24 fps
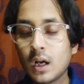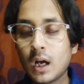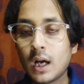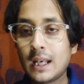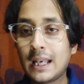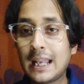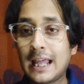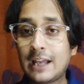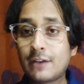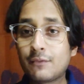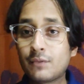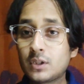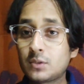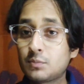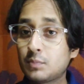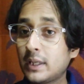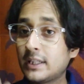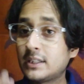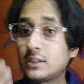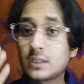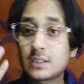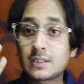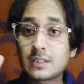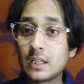a language
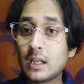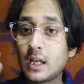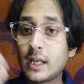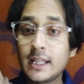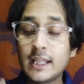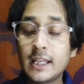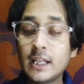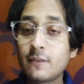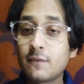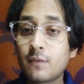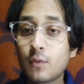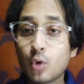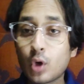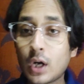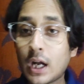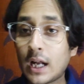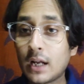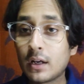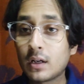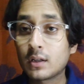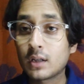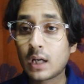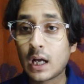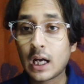by just learning it four
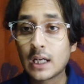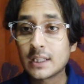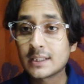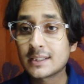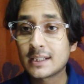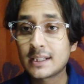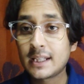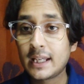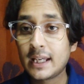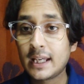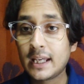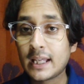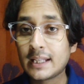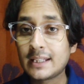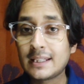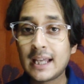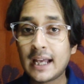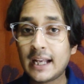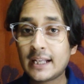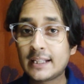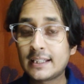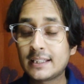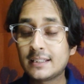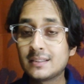hours a day and that